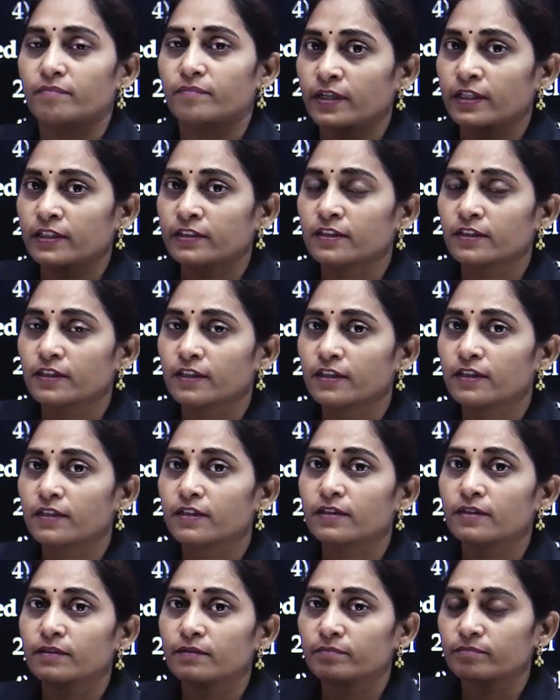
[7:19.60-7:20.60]
In the
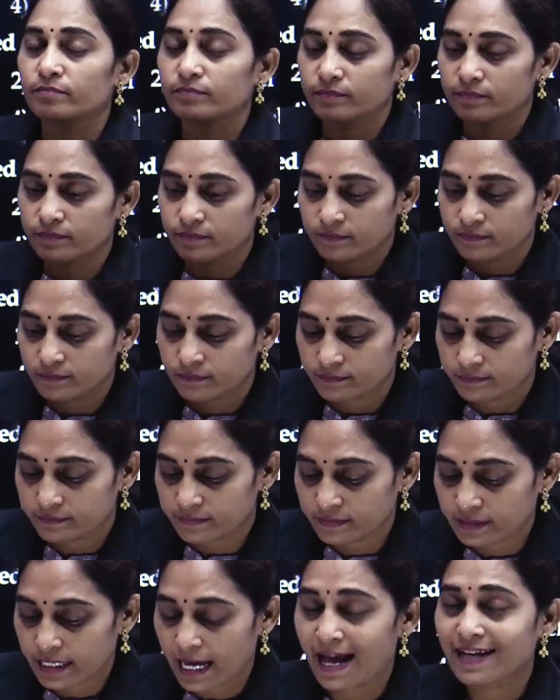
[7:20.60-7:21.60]

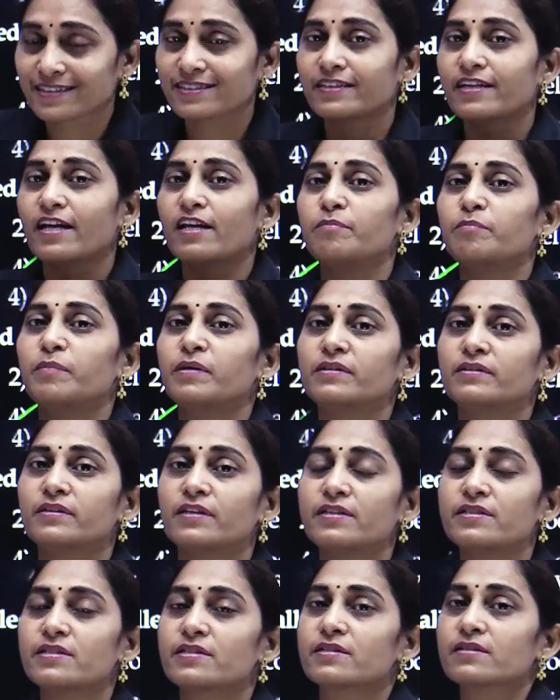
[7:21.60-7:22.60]

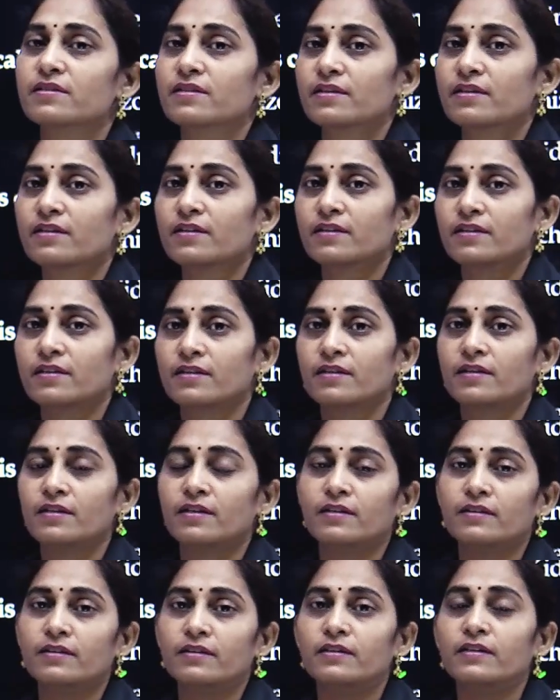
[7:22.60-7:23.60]
Aschelminthes,
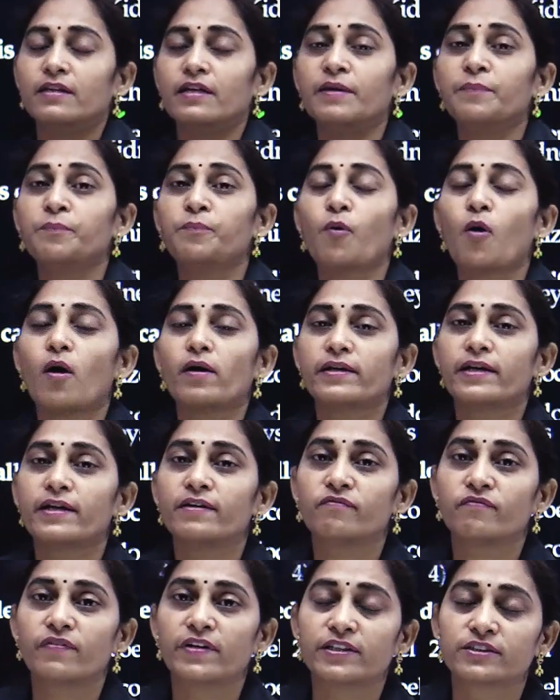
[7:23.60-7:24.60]
the
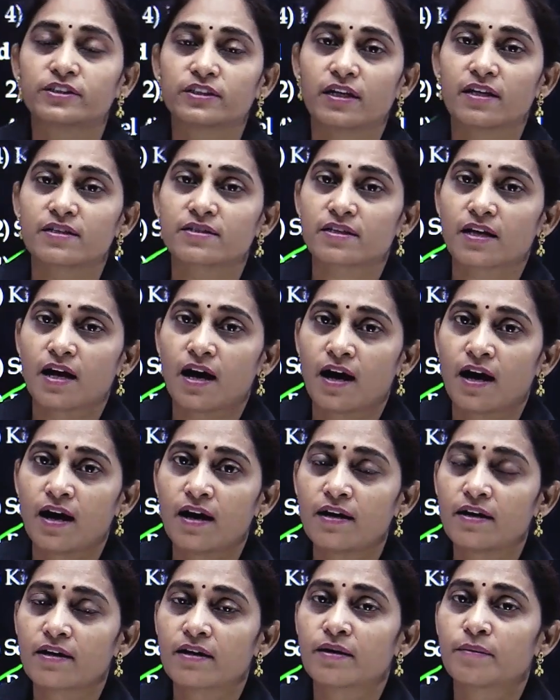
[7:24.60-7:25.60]
important features
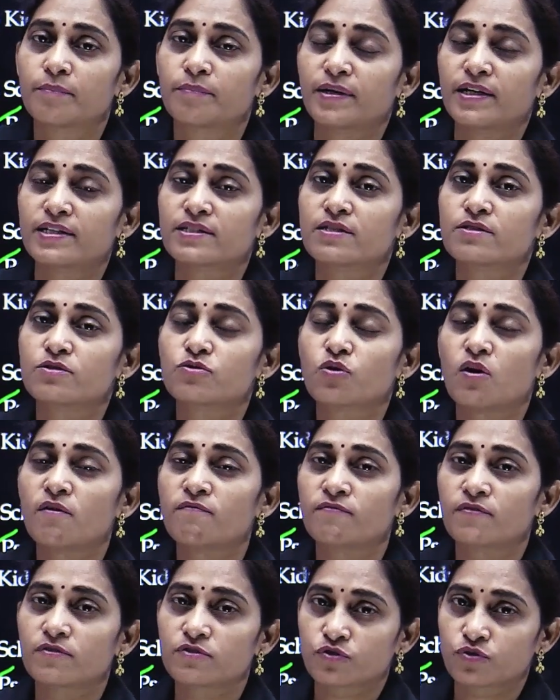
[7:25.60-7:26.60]
are presence
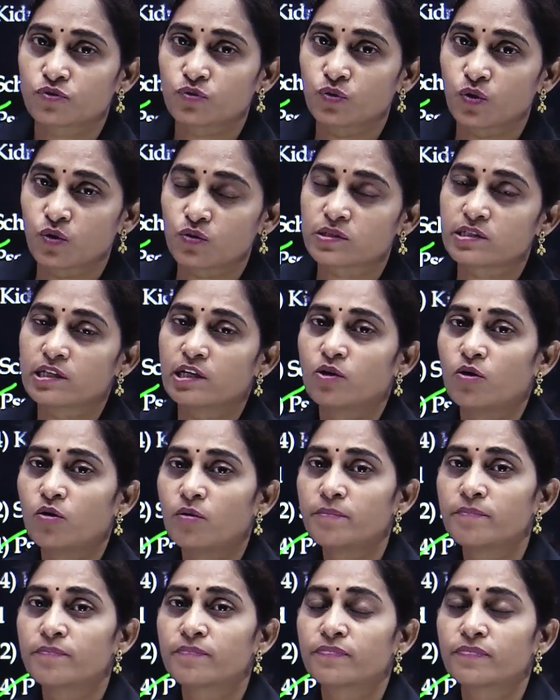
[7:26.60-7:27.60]
of
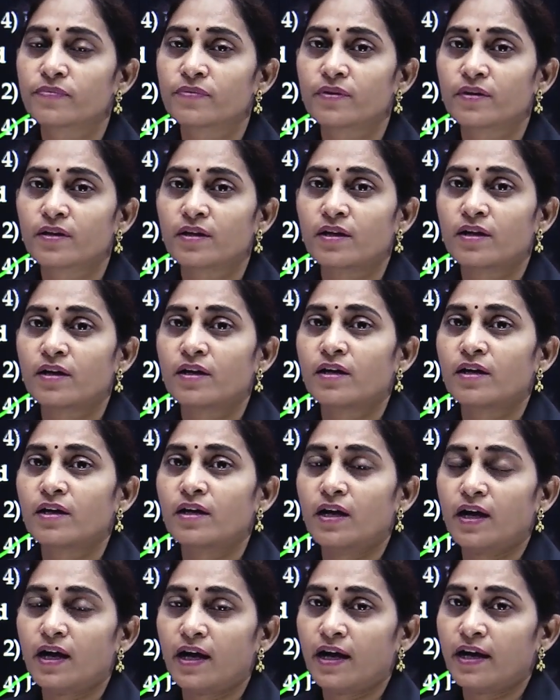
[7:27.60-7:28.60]
pseudocoelom
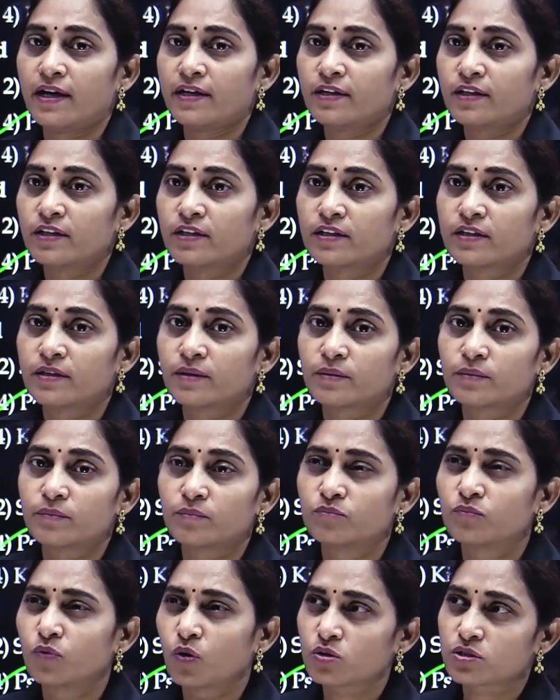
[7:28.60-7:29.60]
and uh,
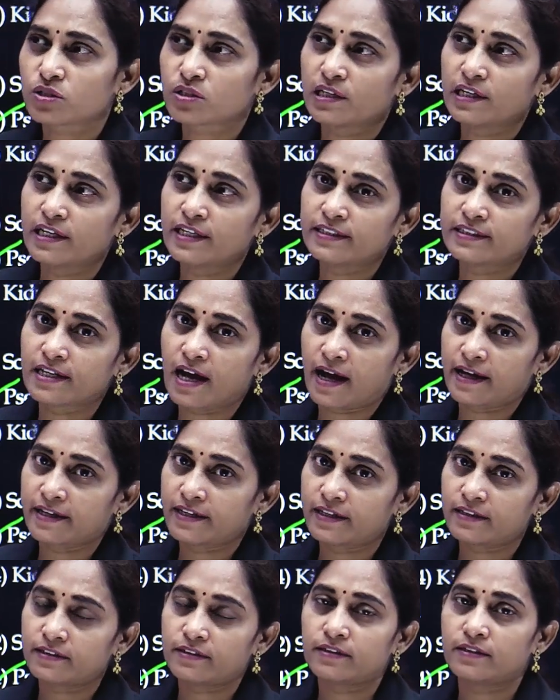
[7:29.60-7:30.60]
mostly
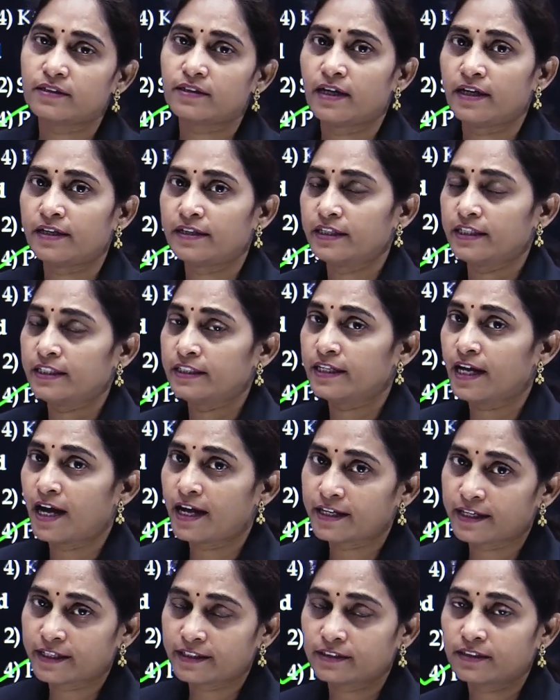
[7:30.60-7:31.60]
direct and
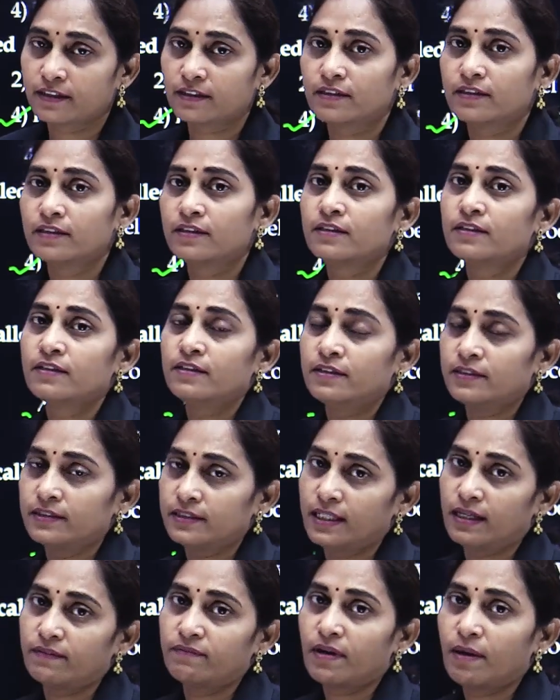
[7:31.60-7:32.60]
indirect
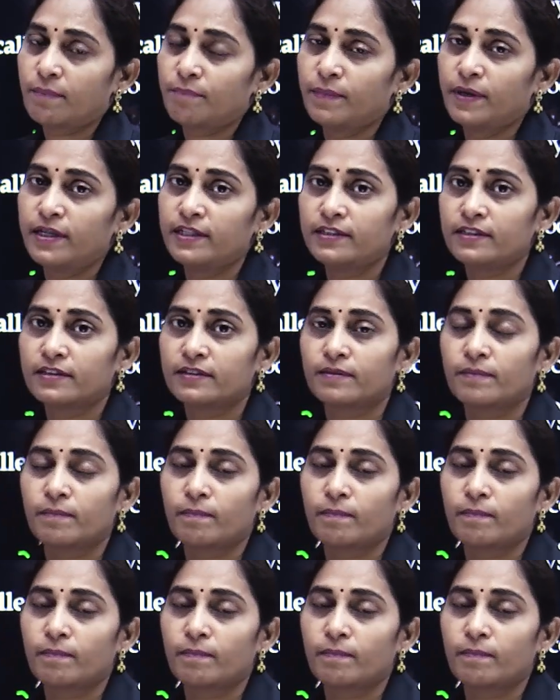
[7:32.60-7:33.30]
development